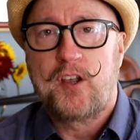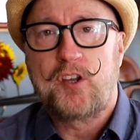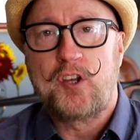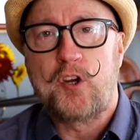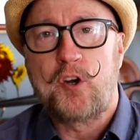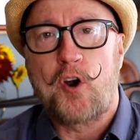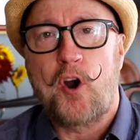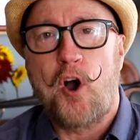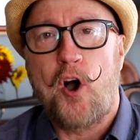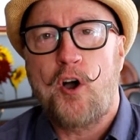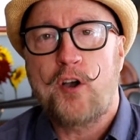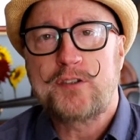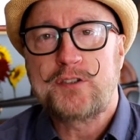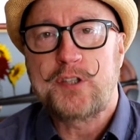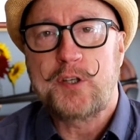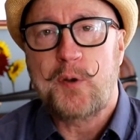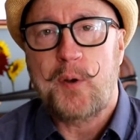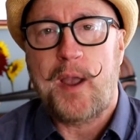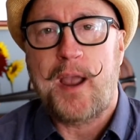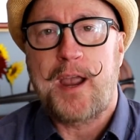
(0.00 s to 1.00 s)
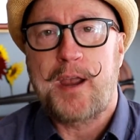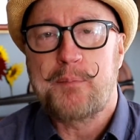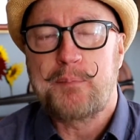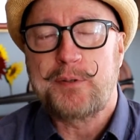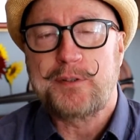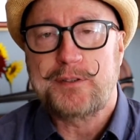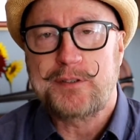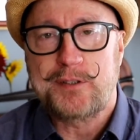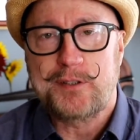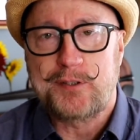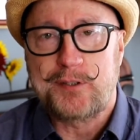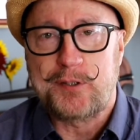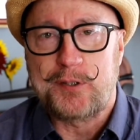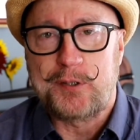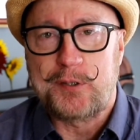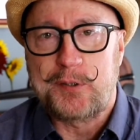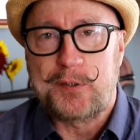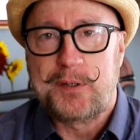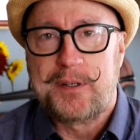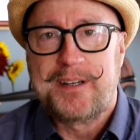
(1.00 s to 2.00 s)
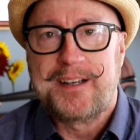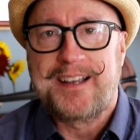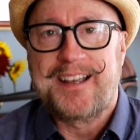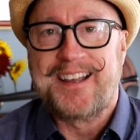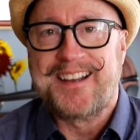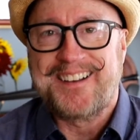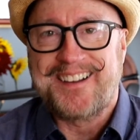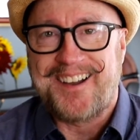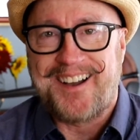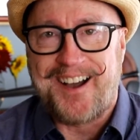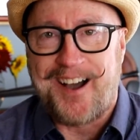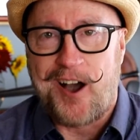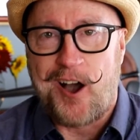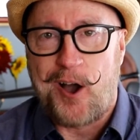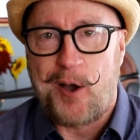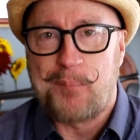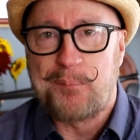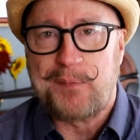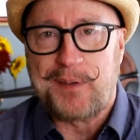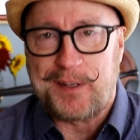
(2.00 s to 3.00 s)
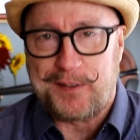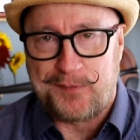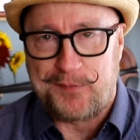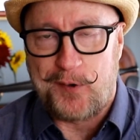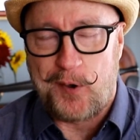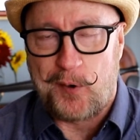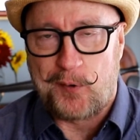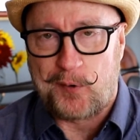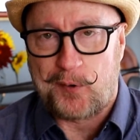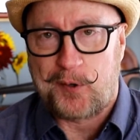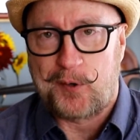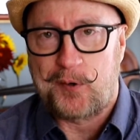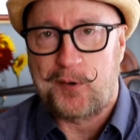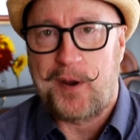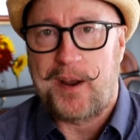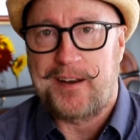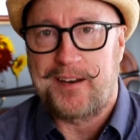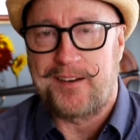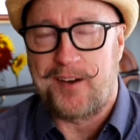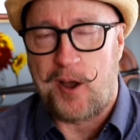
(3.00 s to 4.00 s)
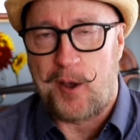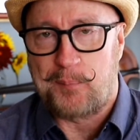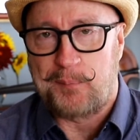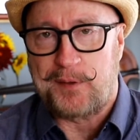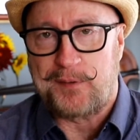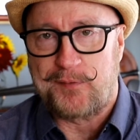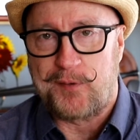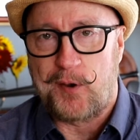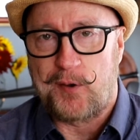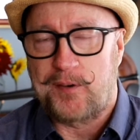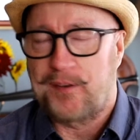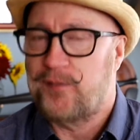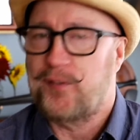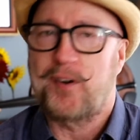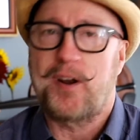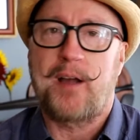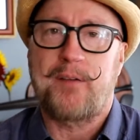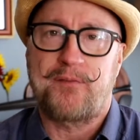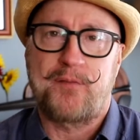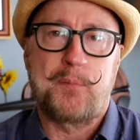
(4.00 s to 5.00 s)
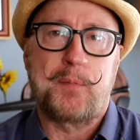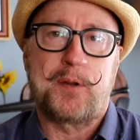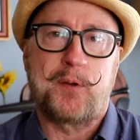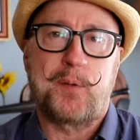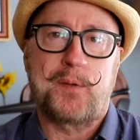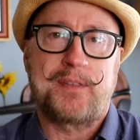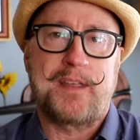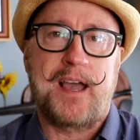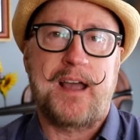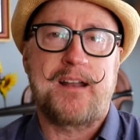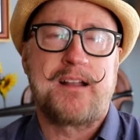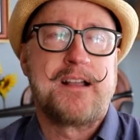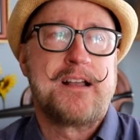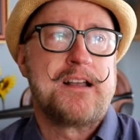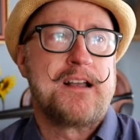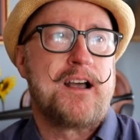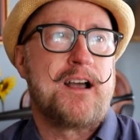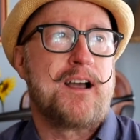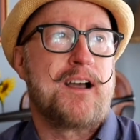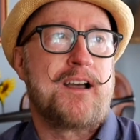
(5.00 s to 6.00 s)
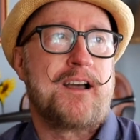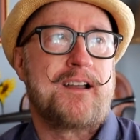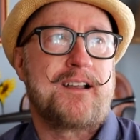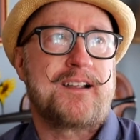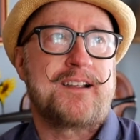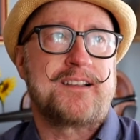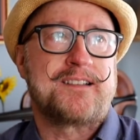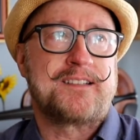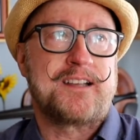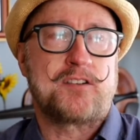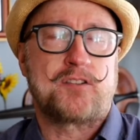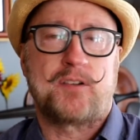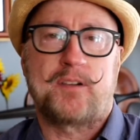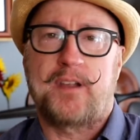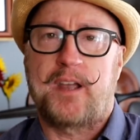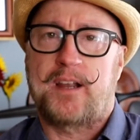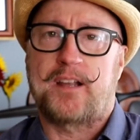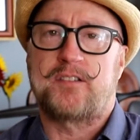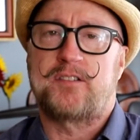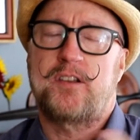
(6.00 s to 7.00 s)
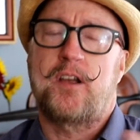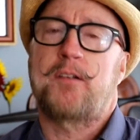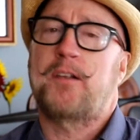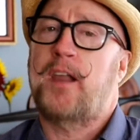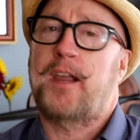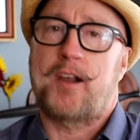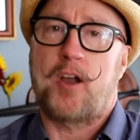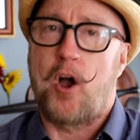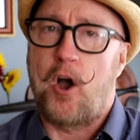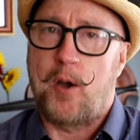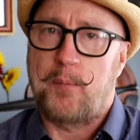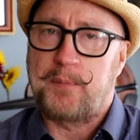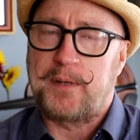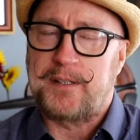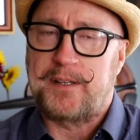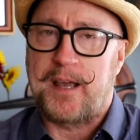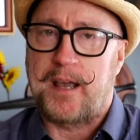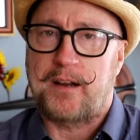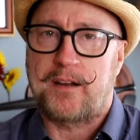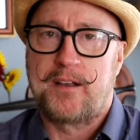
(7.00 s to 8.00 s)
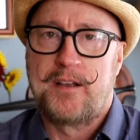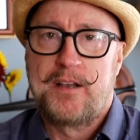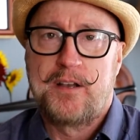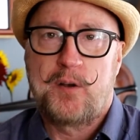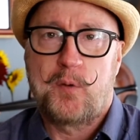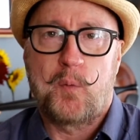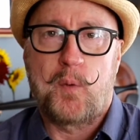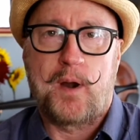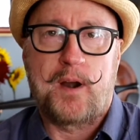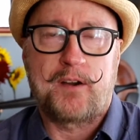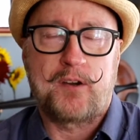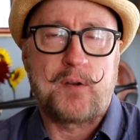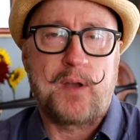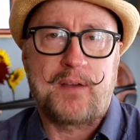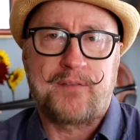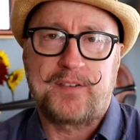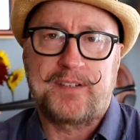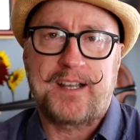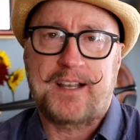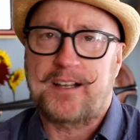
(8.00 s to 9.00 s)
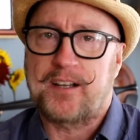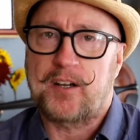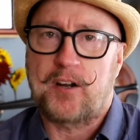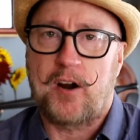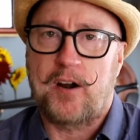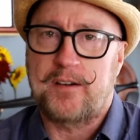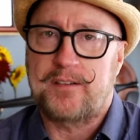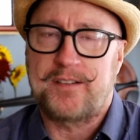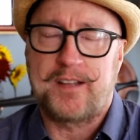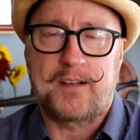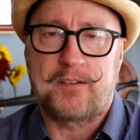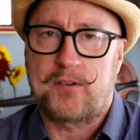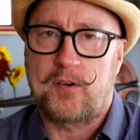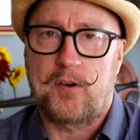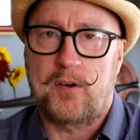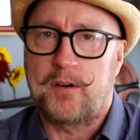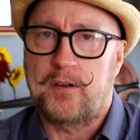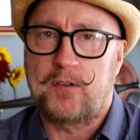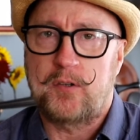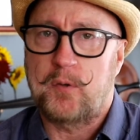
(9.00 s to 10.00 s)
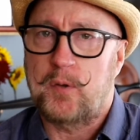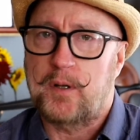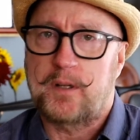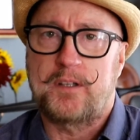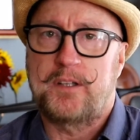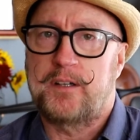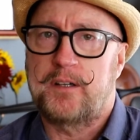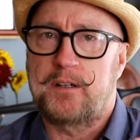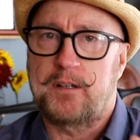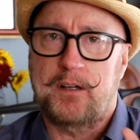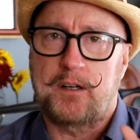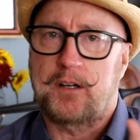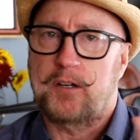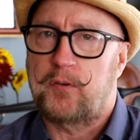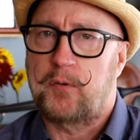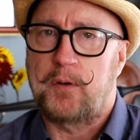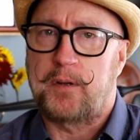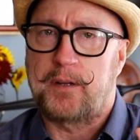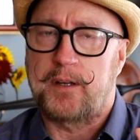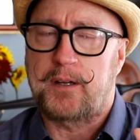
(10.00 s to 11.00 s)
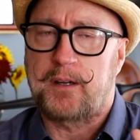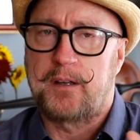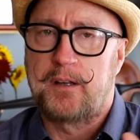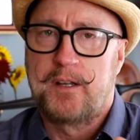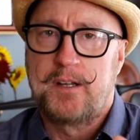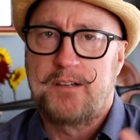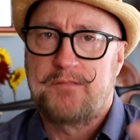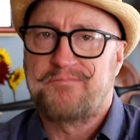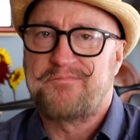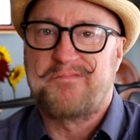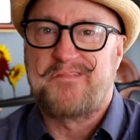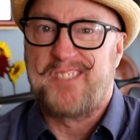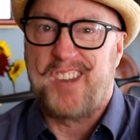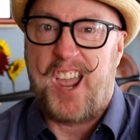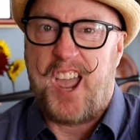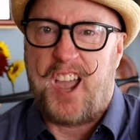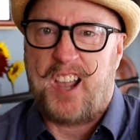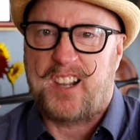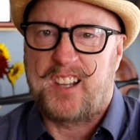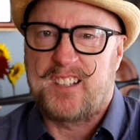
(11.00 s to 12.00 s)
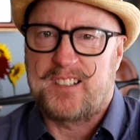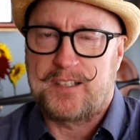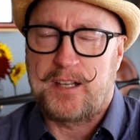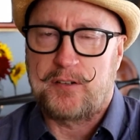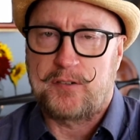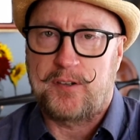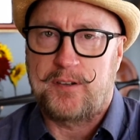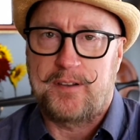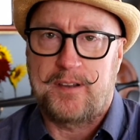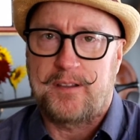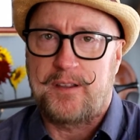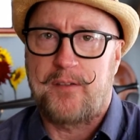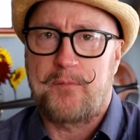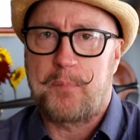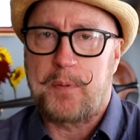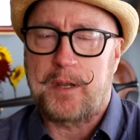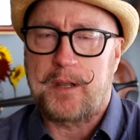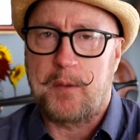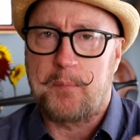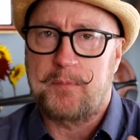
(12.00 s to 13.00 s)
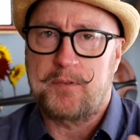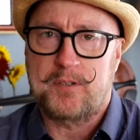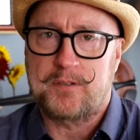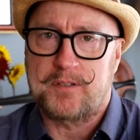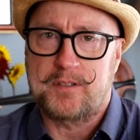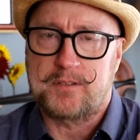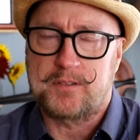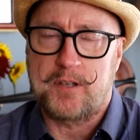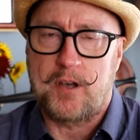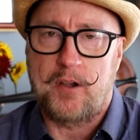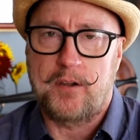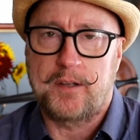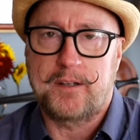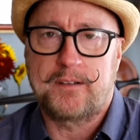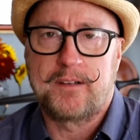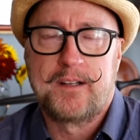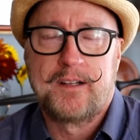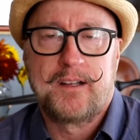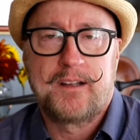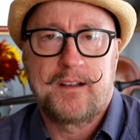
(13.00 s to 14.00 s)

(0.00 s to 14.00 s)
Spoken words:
You're also able to do an omni phone, or create an omni phone. If you're not familiar with that, essentially like it's done like Omni deck, where you have a deck of cards that turn into a clear acrylic deck, essentially that they've become just a solid